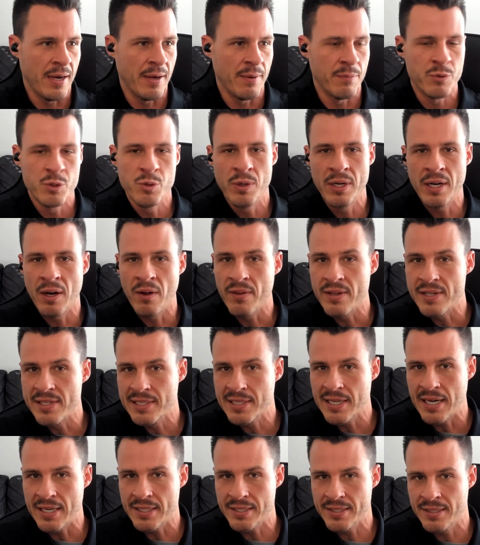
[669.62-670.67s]
doing all this
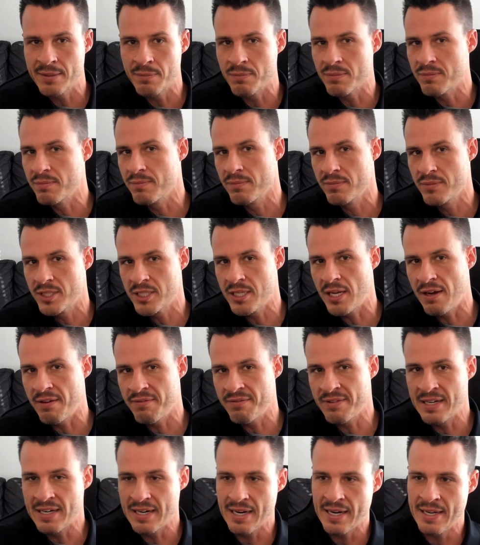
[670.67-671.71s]
custom stuff.
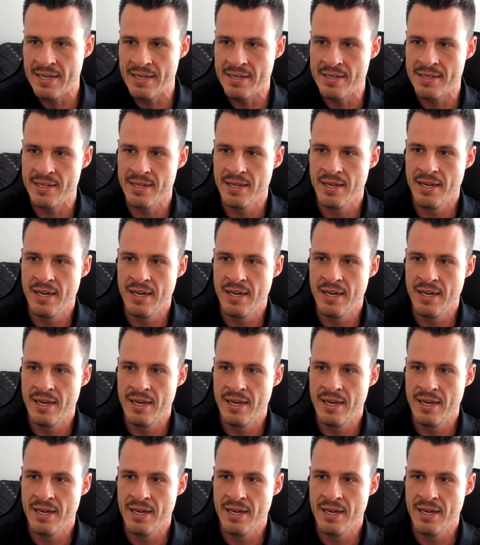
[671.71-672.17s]
And